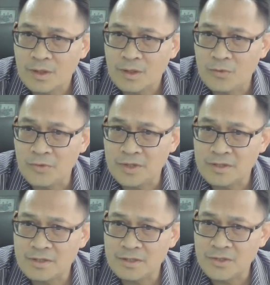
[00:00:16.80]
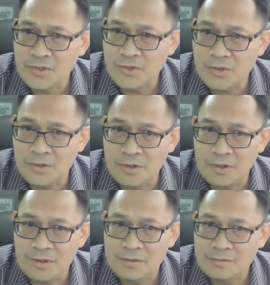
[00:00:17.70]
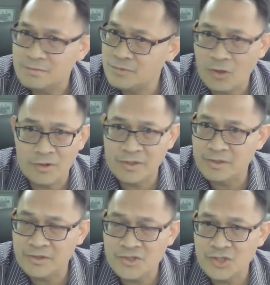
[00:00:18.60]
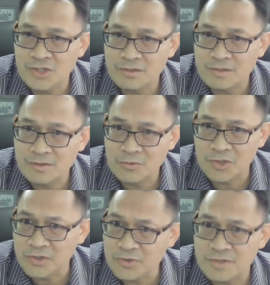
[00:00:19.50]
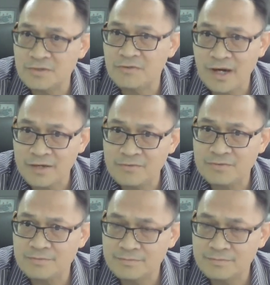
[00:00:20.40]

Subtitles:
with your ordinary shirt, will you survive?